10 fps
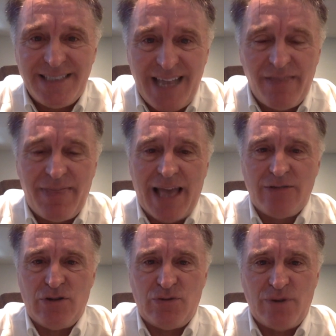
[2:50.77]

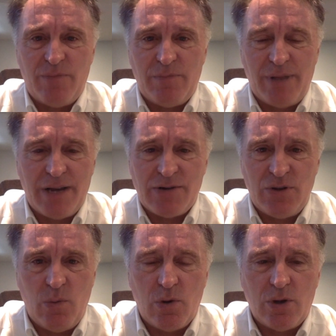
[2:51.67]
10,000 trumpet players
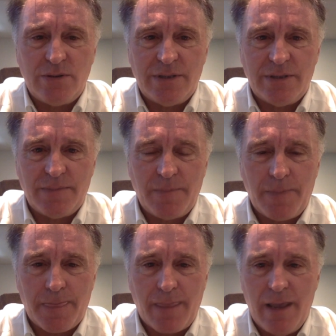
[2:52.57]
in the world
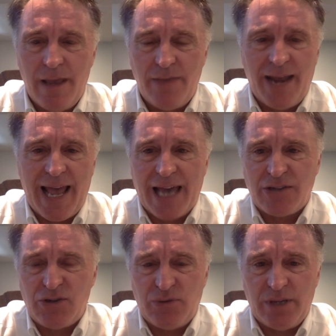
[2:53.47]
that
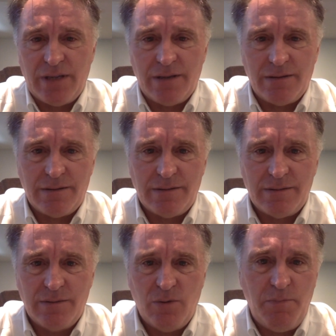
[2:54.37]
actually
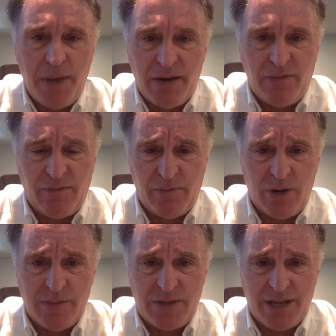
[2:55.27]
would benefit from
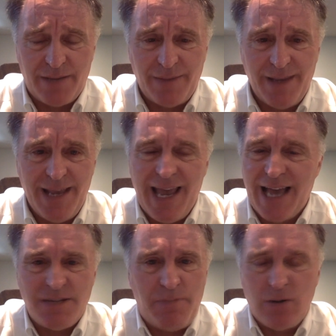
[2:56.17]
what I'm saying,
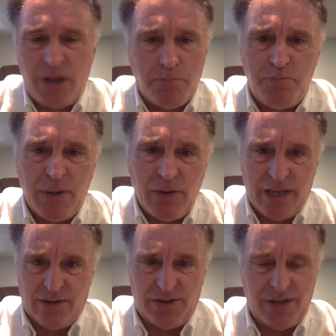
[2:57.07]
as opposed to
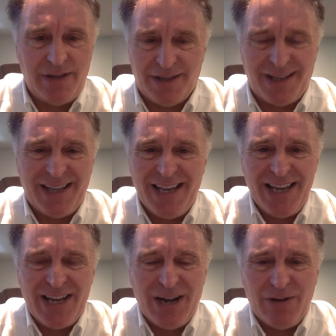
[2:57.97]
billions,
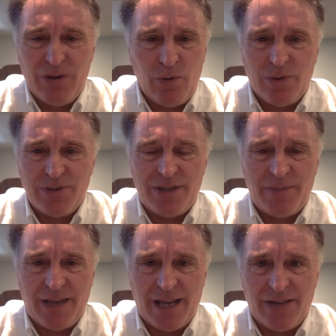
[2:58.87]
in the world with
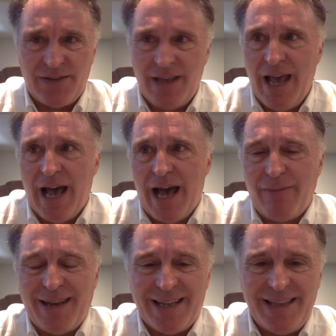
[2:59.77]
something else. I
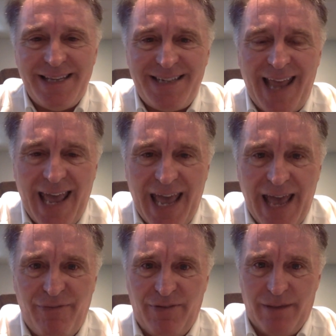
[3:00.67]
mean, at least
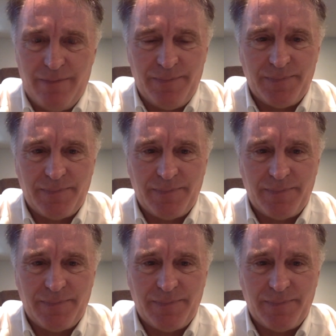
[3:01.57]
half of them,